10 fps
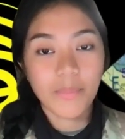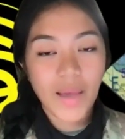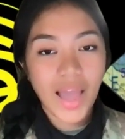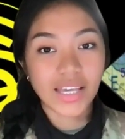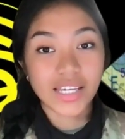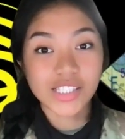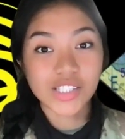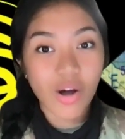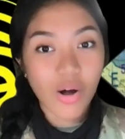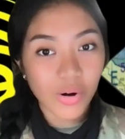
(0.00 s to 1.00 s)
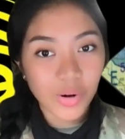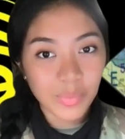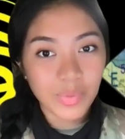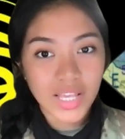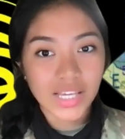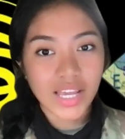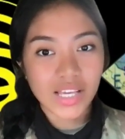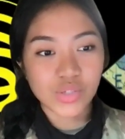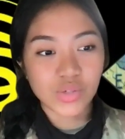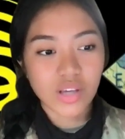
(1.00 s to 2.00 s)
Packing a tarp, like an
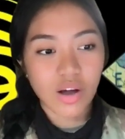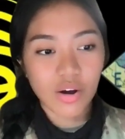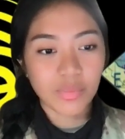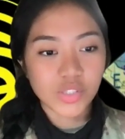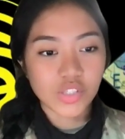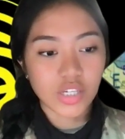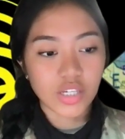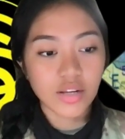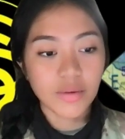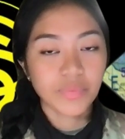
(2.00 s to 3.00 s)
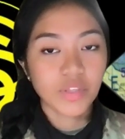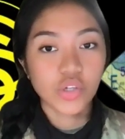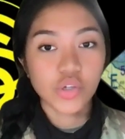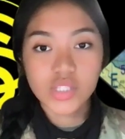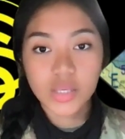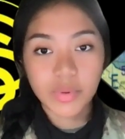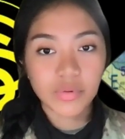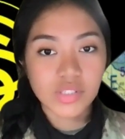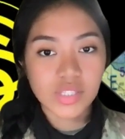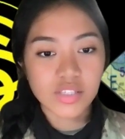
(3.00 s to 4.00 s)
extra tarp, is good. Your
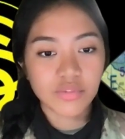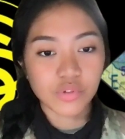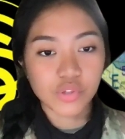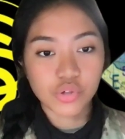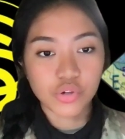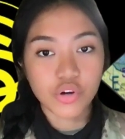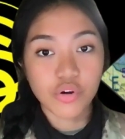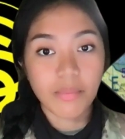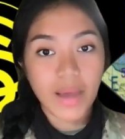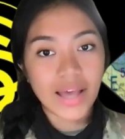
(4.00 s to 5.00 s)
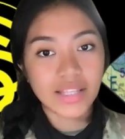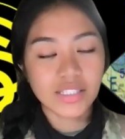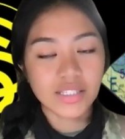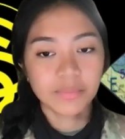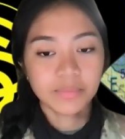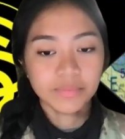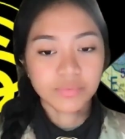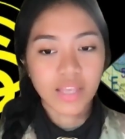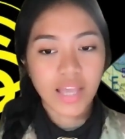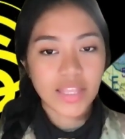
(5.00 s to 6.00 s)
sleeping system, for sure, your mat,
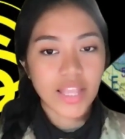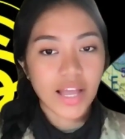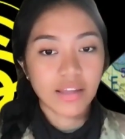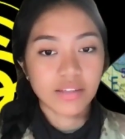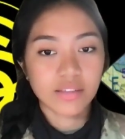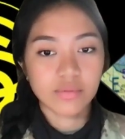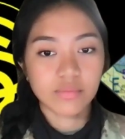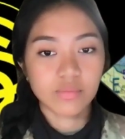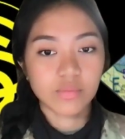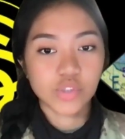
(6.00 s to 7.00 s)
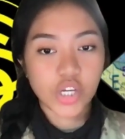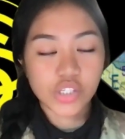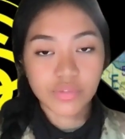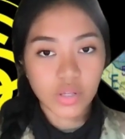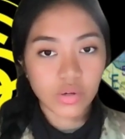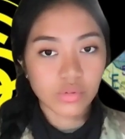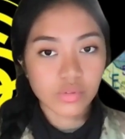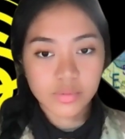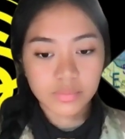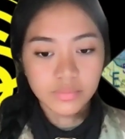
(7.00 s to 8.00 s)
and then change of
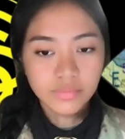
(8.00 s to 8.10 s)
clothes.